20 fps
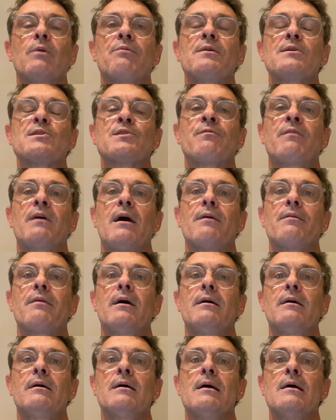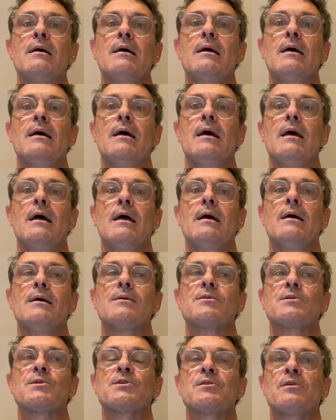with his father.
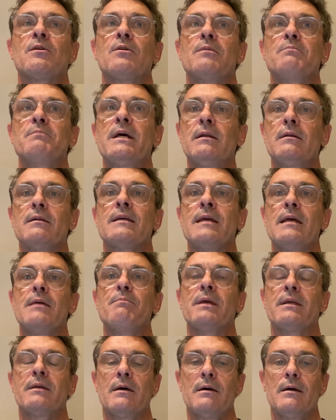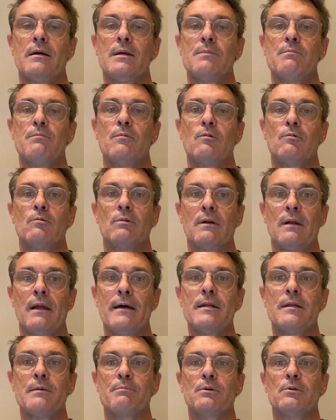So immediately he became
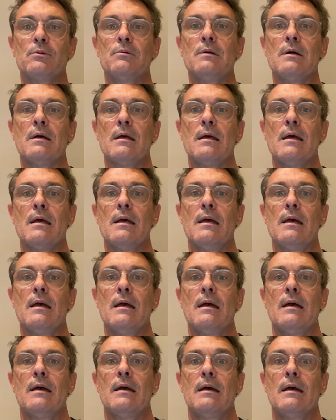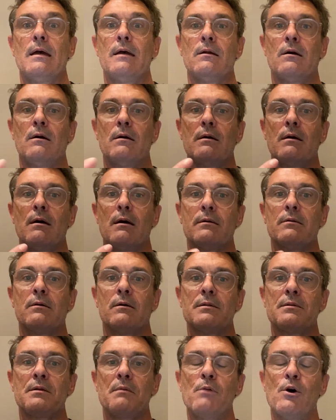relatable, and I
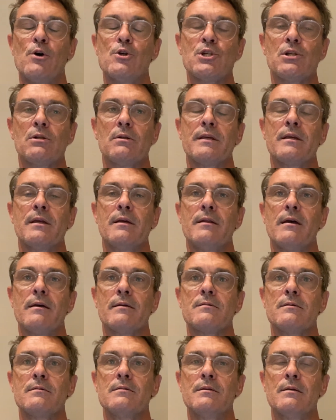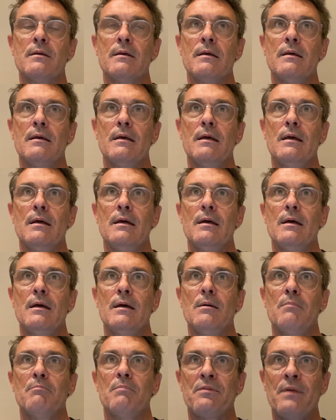got emotionally connected.
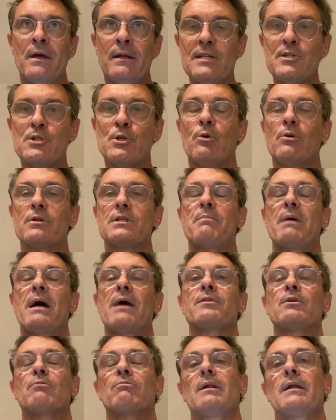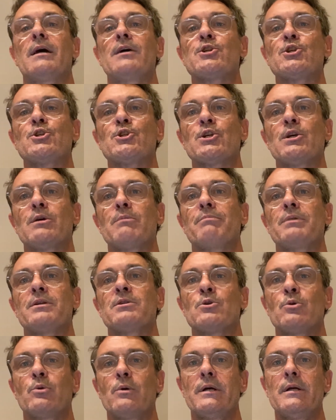But then he talked about the relationship
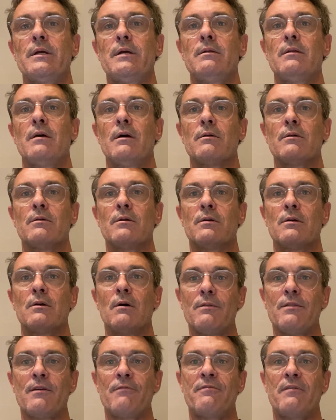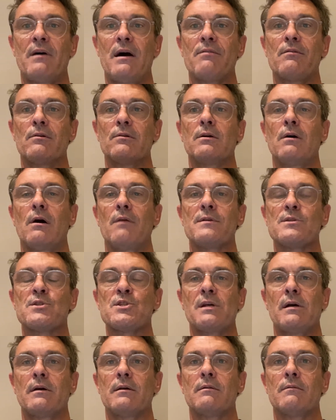between God the Father and God the
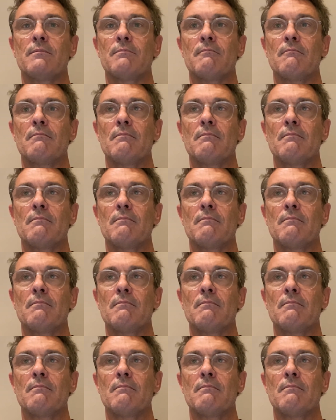Son.